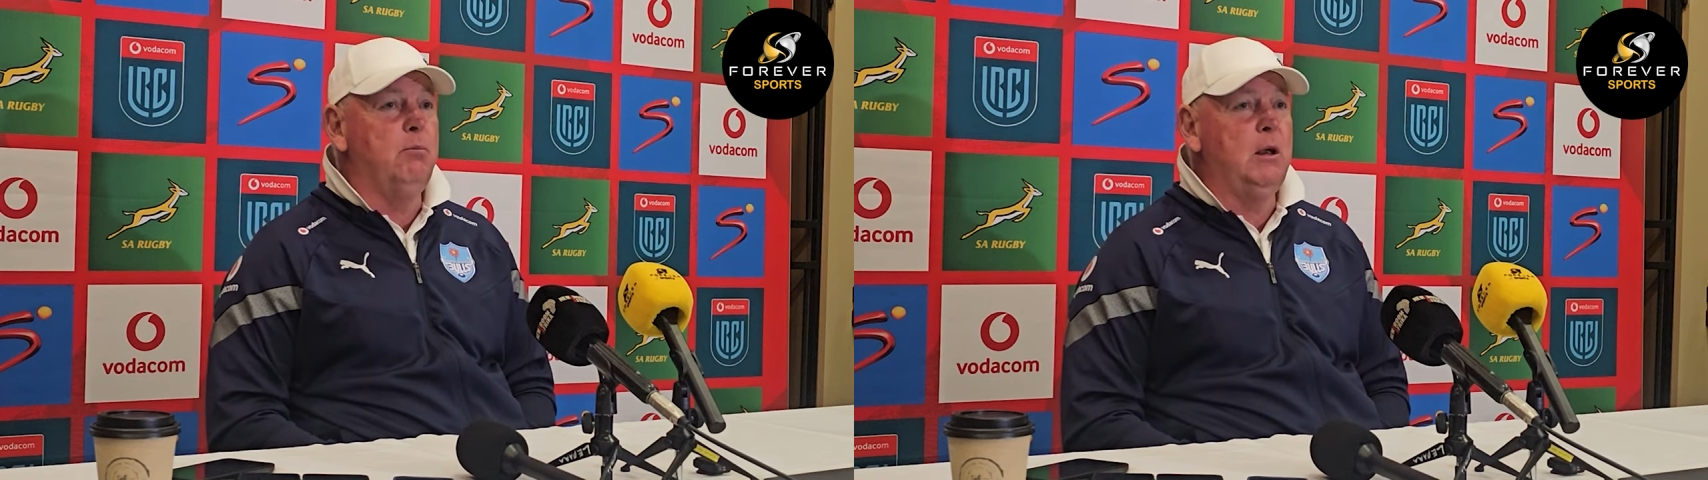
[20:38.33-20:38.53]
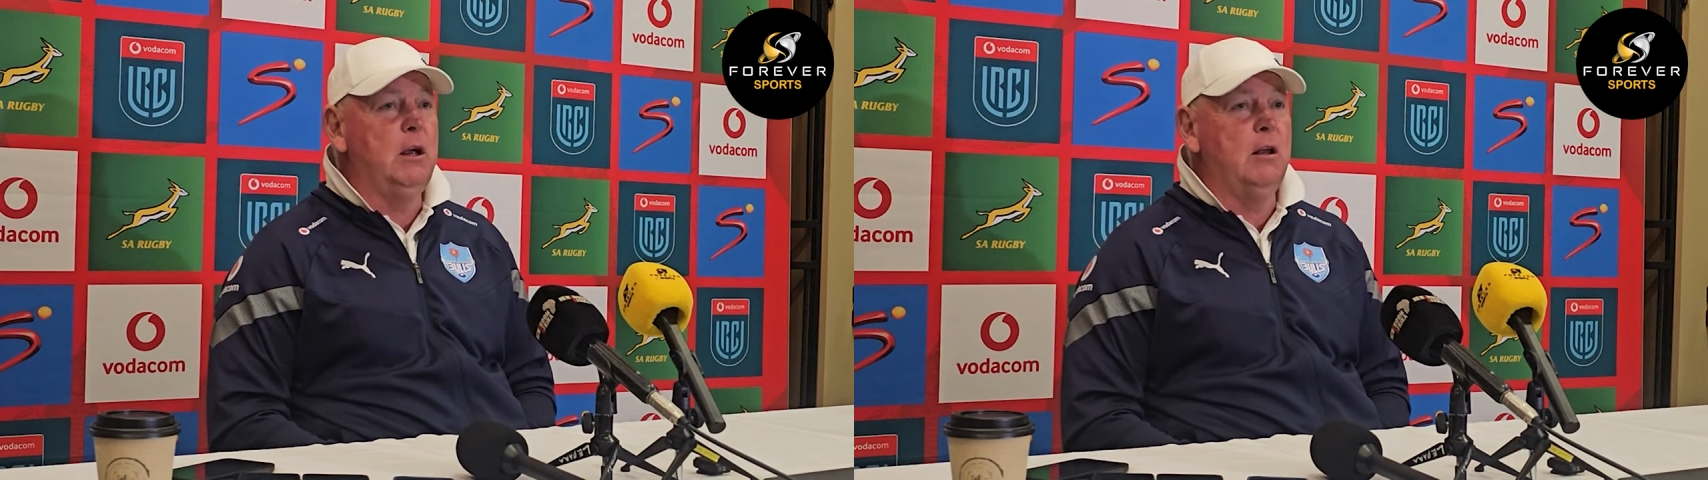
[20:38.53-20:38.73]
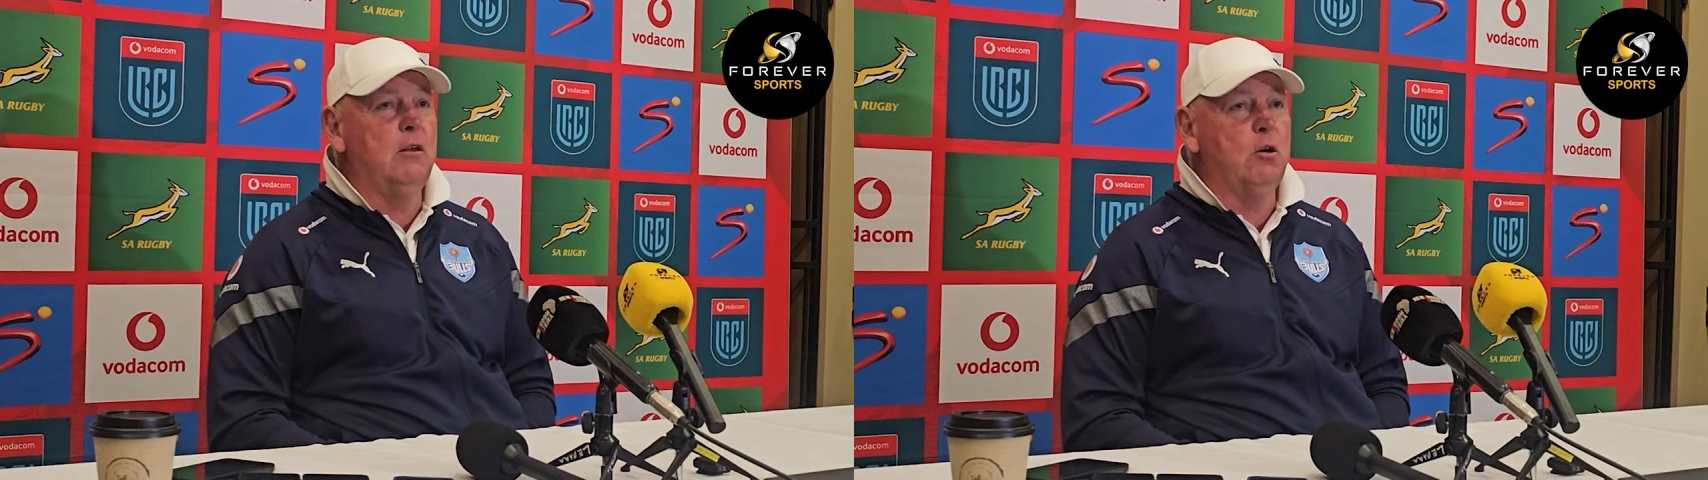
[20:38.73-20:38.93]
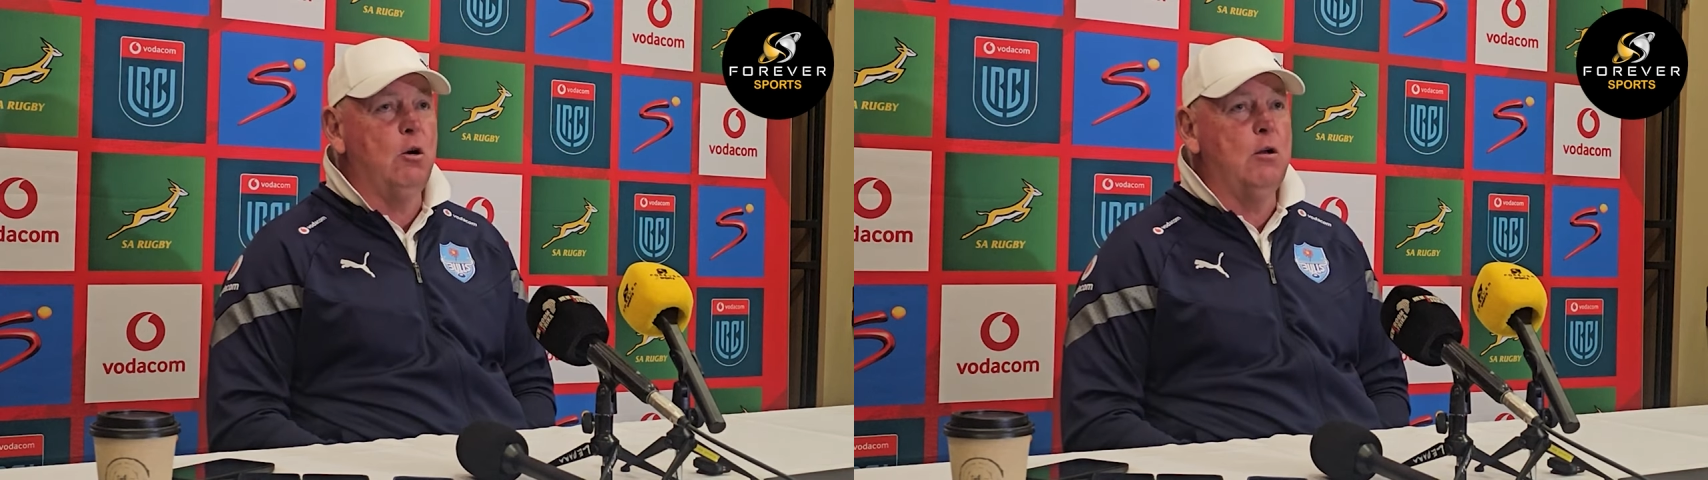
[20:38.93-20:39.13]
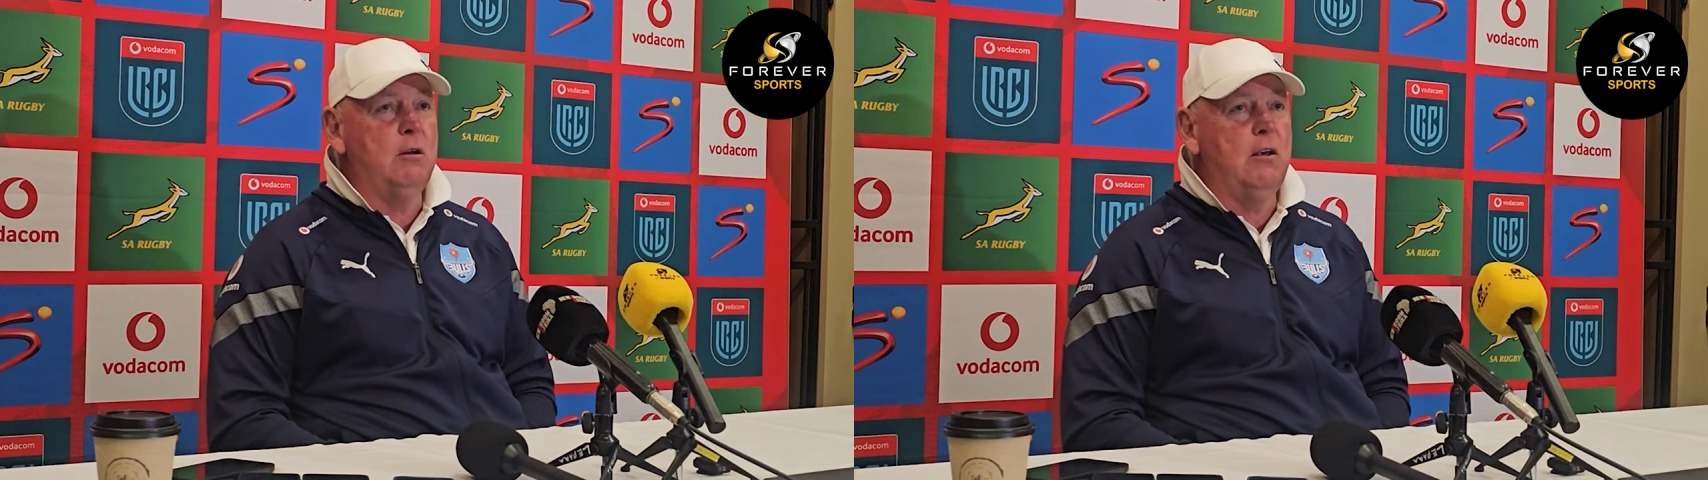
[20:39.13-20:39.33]
bigger in the
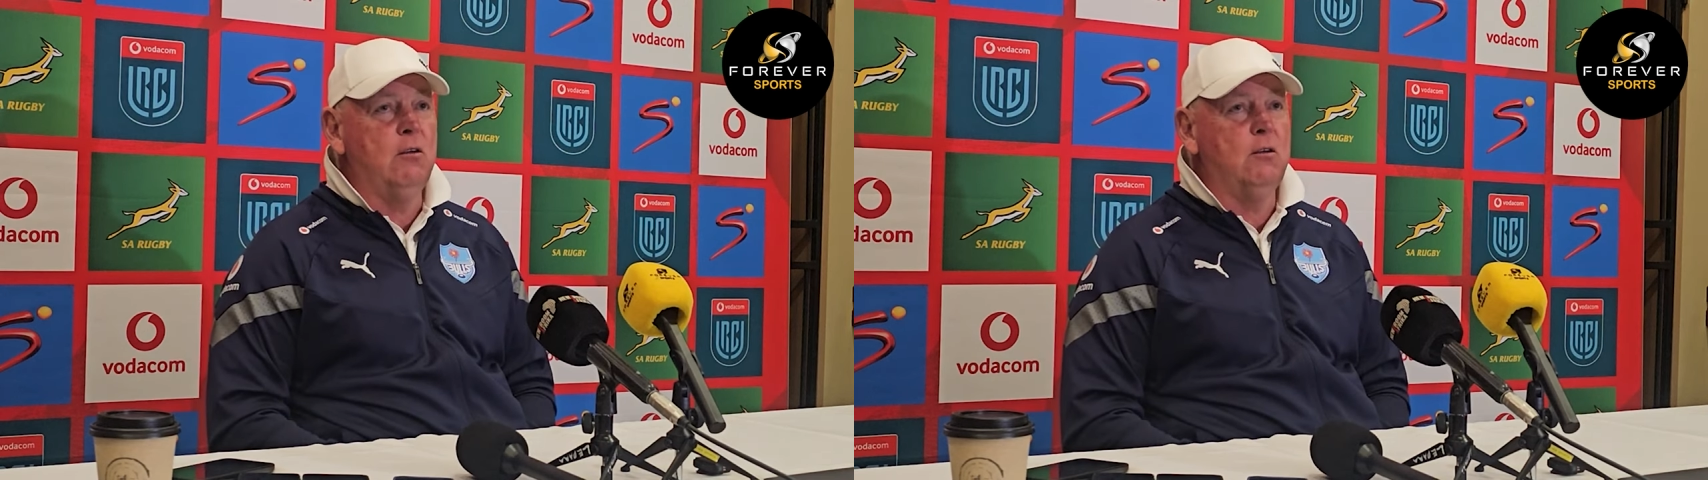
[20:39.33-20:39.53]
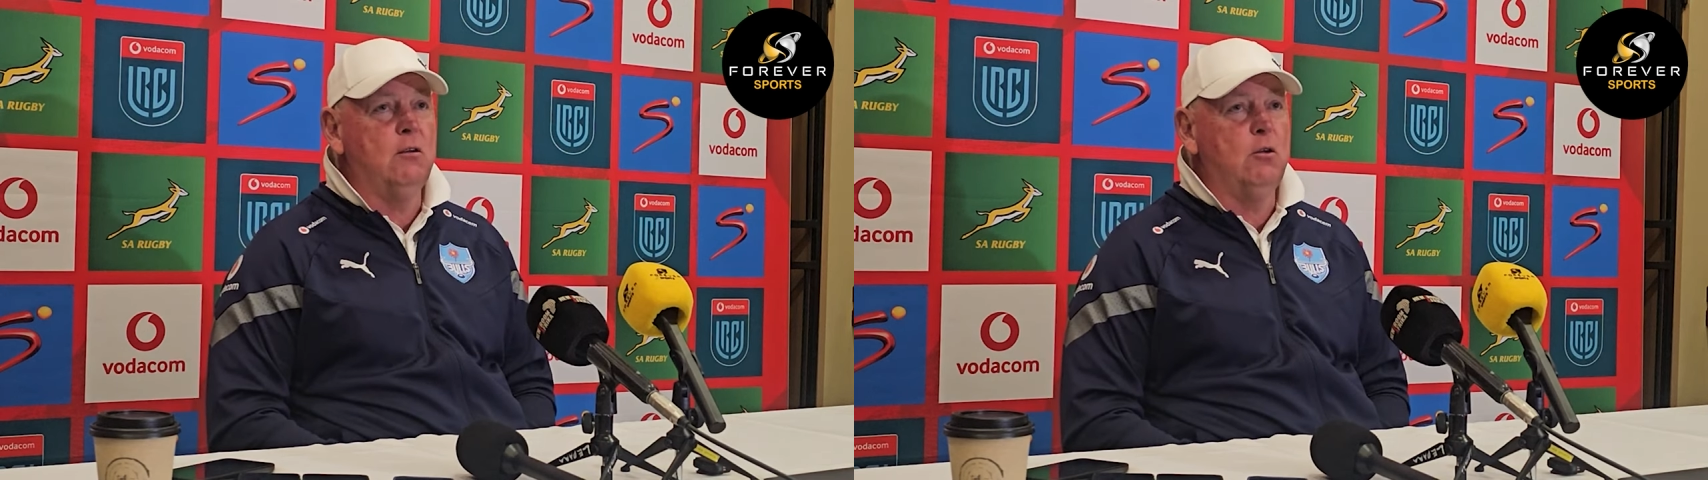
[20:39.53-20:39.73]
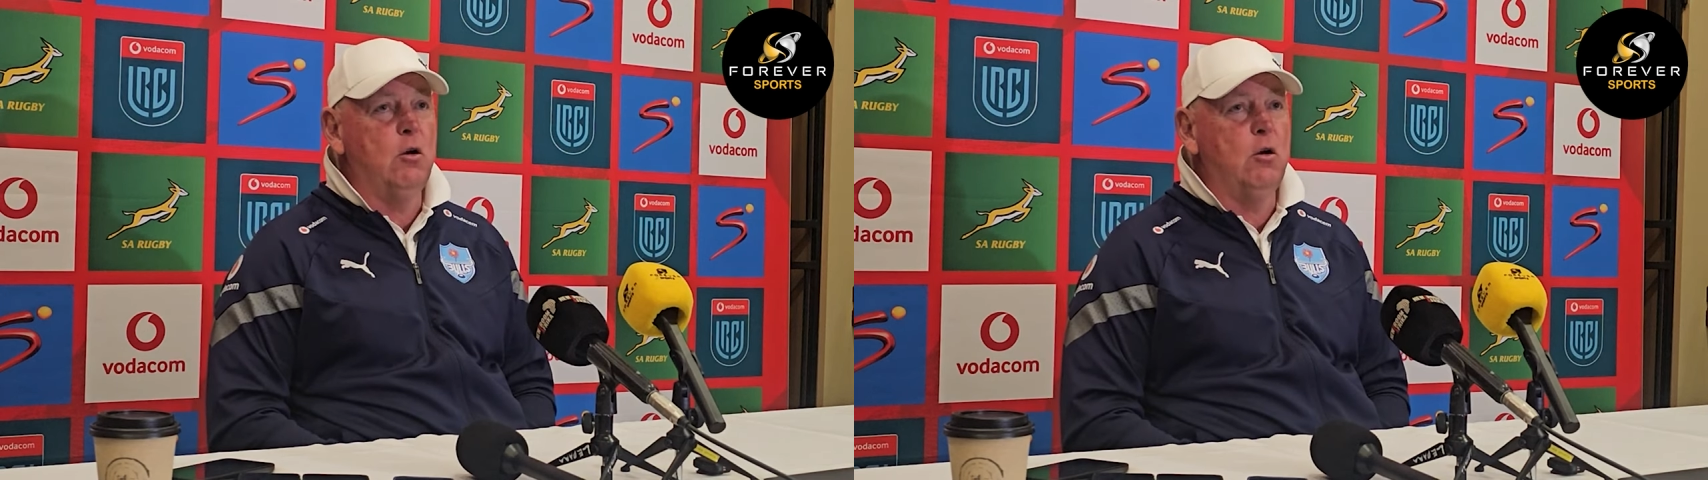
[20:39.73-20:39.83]
contest